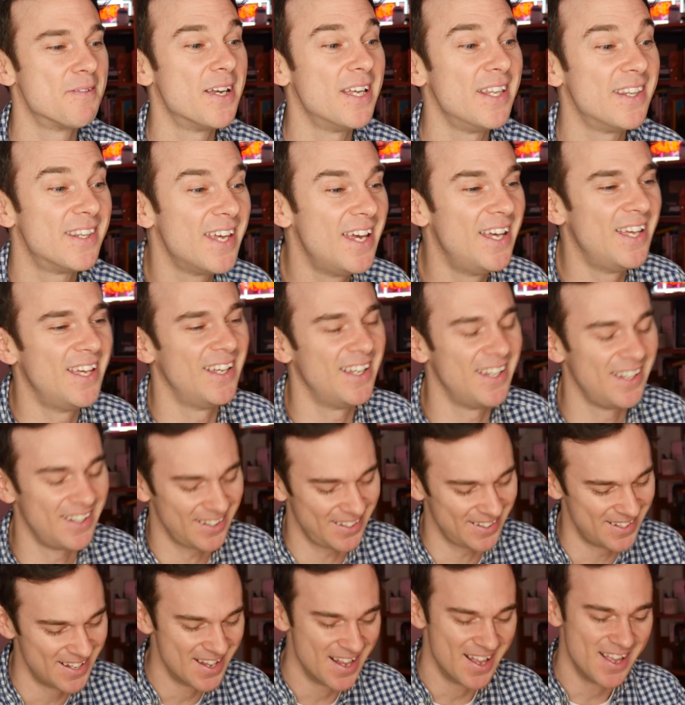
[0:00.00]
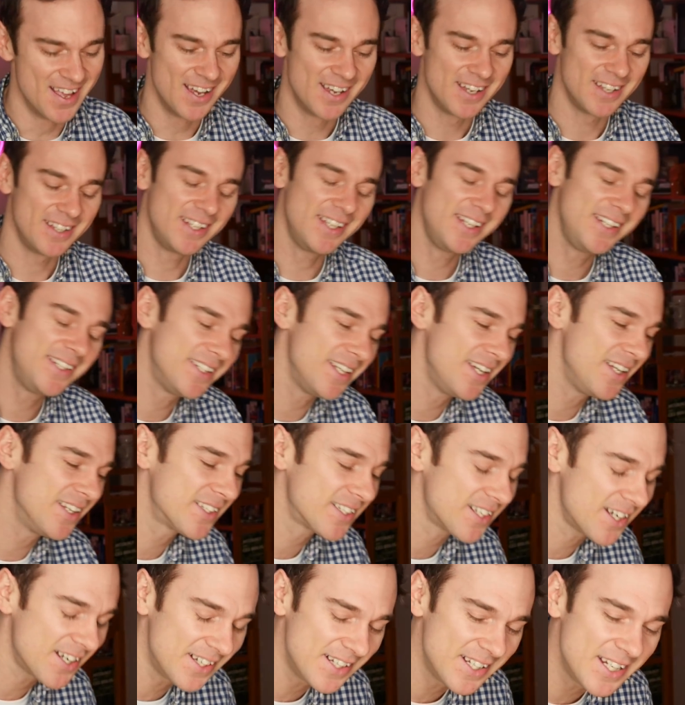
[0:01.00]
mean, this
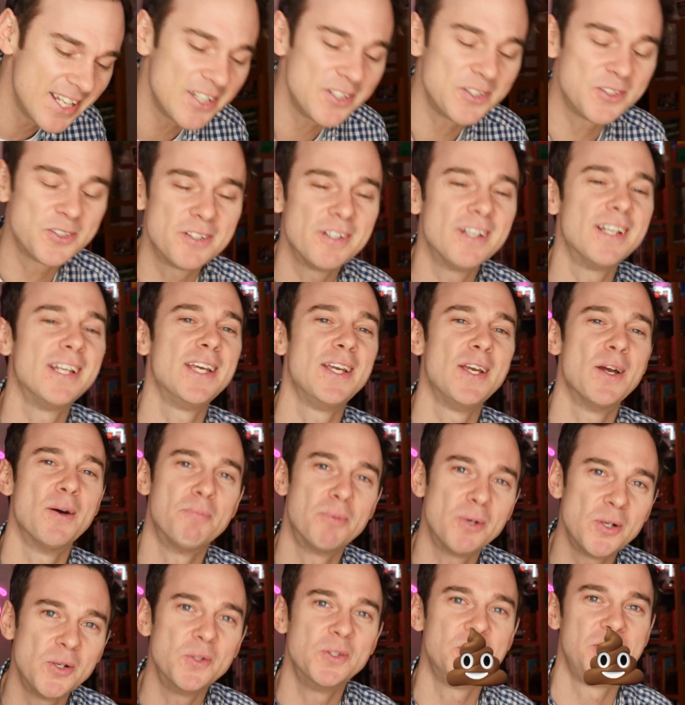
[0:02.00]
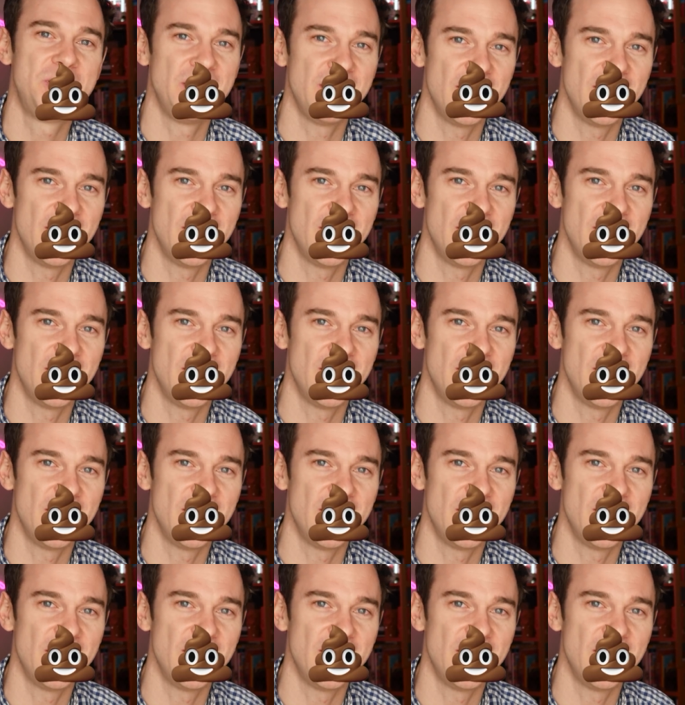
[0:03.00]
is literally bullshit.